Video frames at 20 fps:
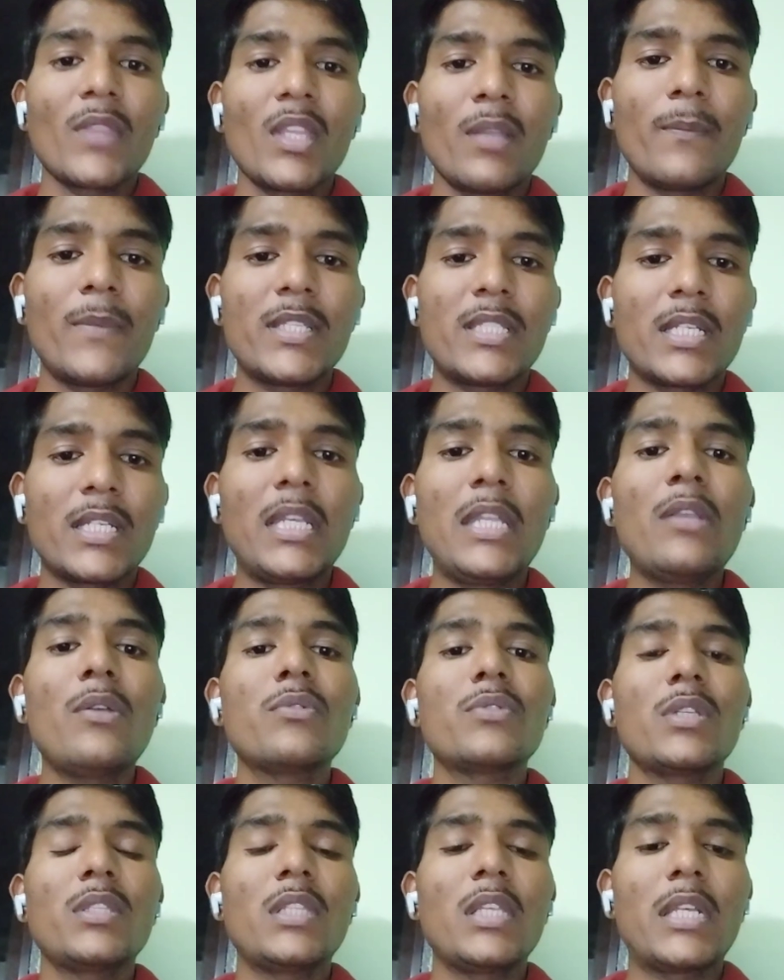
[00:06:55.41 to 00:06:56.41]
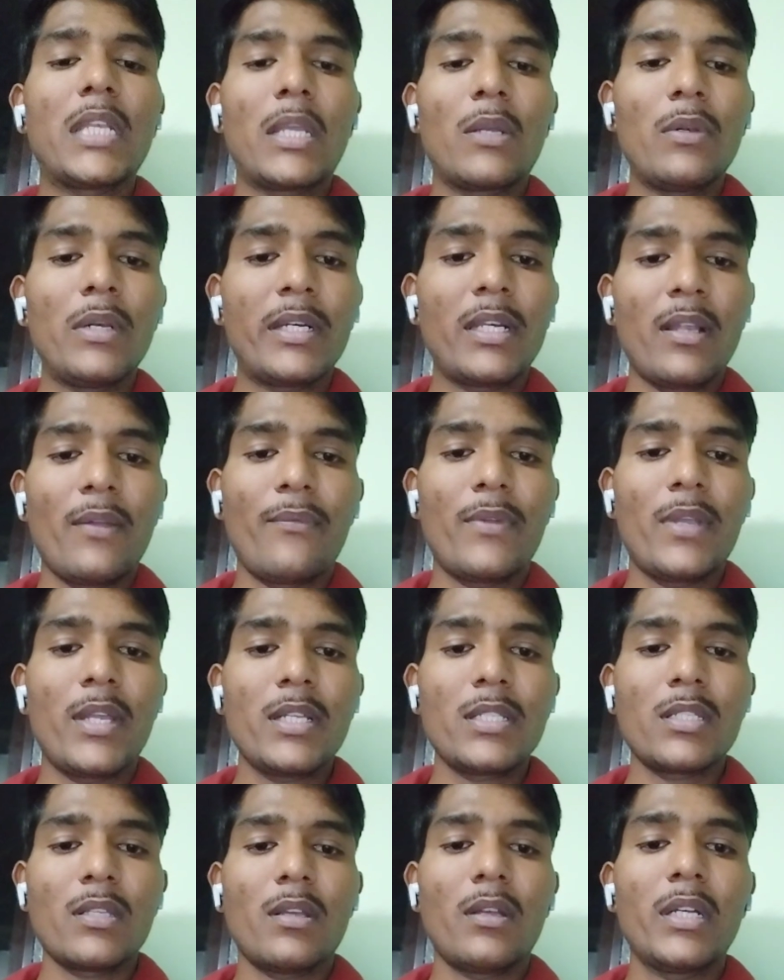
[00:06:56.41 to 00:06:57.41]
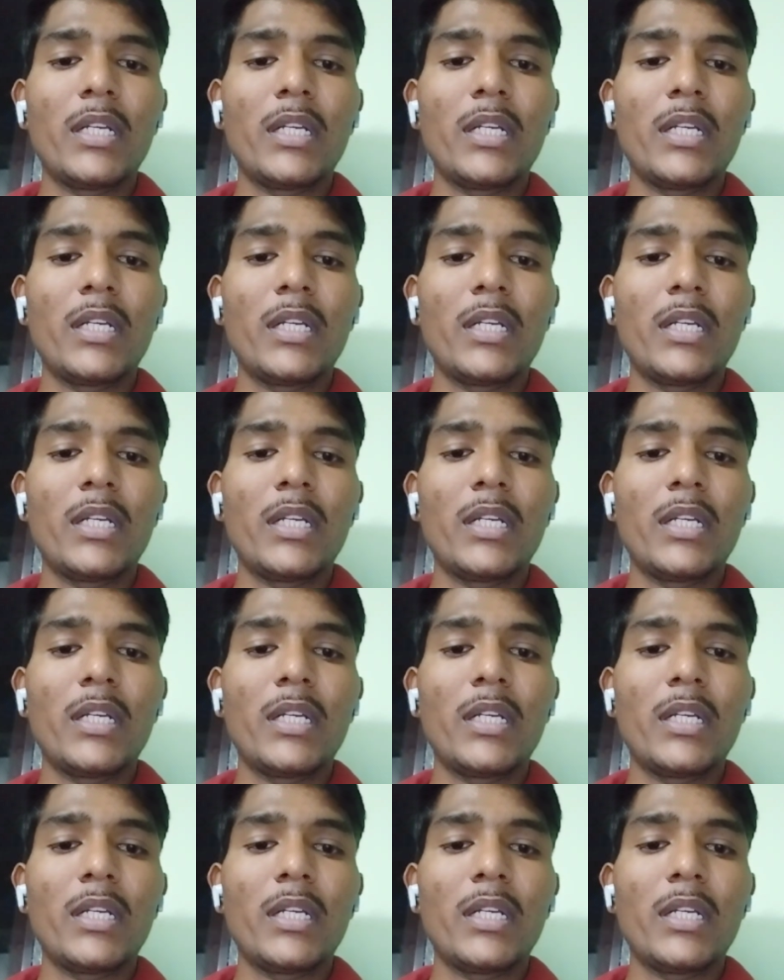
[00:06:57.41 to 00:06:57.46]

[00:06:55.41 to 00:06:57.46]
basically used in the regulatory affairs